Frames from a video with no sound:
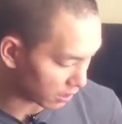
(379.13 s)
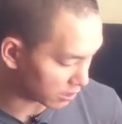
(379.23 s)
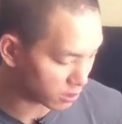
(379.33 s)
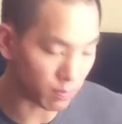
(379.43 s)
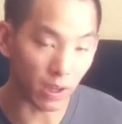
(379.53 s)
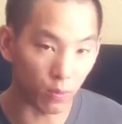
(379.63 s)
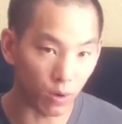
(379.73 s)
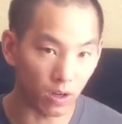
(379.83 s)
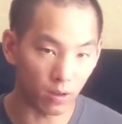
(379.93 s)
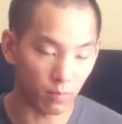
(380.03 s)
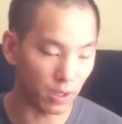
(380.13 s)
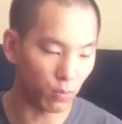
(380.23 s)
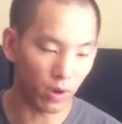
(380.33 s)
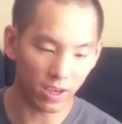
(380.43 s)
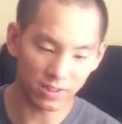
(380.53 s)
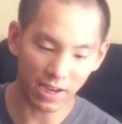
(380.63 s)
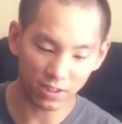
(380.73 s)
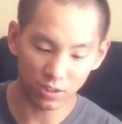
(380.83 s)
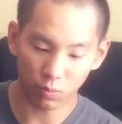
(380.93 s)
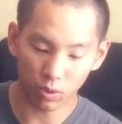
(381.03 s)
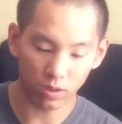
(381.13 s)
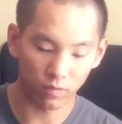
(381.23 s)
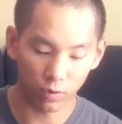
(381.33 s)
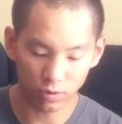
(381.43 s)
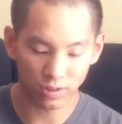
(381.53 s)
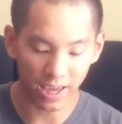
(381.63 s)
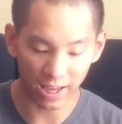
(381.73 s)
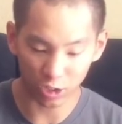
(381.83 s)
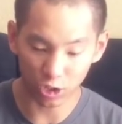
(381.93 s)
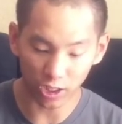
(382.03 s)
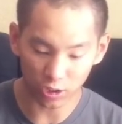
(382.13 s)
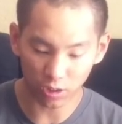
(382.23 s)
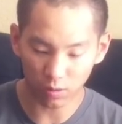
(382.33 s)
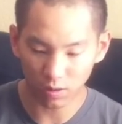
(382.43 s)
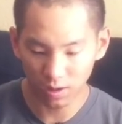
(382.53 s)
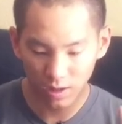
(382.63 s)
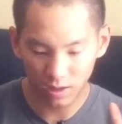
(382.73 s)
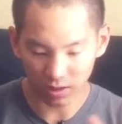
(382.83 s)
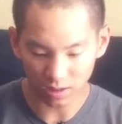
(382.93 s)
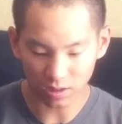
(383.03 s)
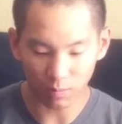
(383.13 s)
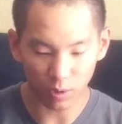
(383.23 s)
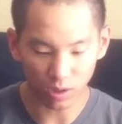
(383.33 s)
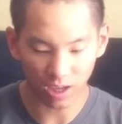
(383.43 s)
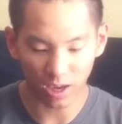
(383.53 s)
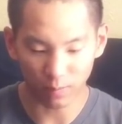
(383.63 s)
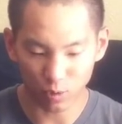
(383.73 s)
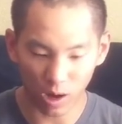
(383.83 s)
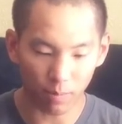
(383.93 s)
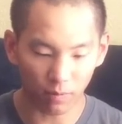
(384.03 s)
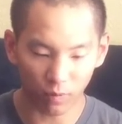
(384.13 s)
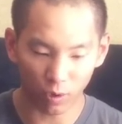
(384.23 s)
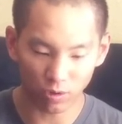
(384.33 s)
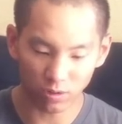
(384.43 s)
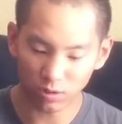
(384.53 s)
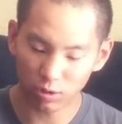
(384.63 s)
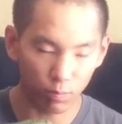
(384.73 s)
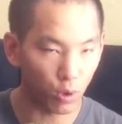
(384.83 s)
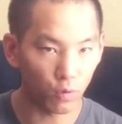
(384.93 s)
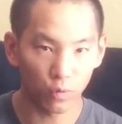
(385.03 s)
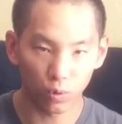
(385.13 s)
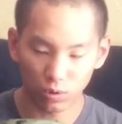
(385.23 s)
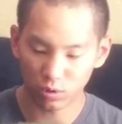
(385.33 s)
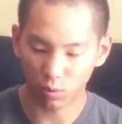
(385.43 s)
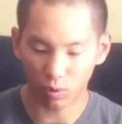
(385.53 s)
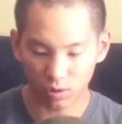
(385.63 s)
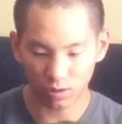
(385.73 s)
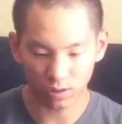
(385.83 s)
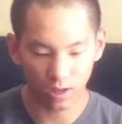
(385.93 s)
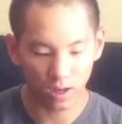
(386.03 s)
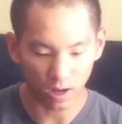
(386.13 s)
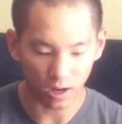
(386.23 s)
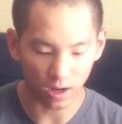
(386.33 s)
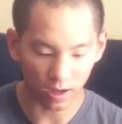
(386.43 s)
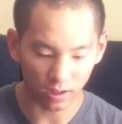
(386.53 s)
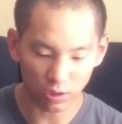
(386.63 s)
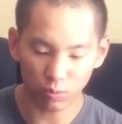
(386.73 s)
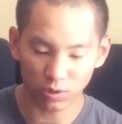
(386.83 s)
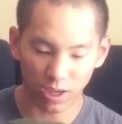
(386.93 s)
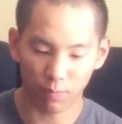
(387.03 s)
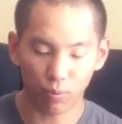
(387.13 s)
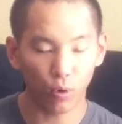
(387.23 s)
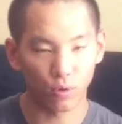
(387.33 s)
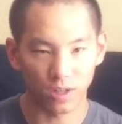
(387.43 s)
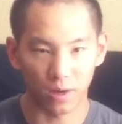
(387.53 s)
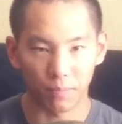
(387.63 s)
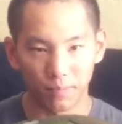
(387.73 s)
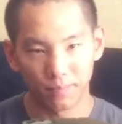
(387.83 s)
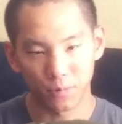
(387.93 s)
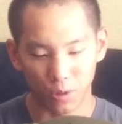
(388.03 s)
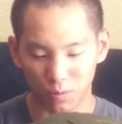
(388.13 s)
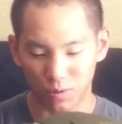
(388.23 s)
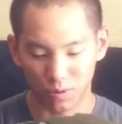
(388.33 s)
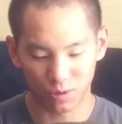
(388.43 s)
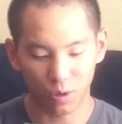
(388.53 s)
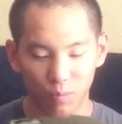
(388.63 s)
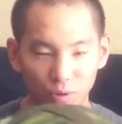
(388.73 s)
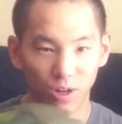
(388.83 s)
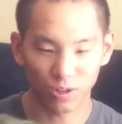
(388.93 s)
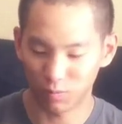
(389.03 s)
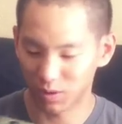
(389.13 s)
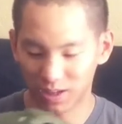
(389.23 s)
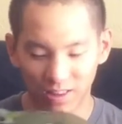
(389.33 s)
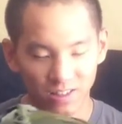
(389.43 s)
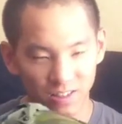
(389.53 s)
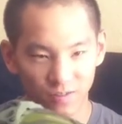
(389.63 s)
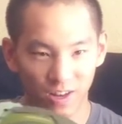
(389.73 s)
This, by the way, is actually one of the versions they had of Chacho. This is the multicam tropic version. It's beautiful, it's gorgeous. This was a prototype, so there's no production one like this.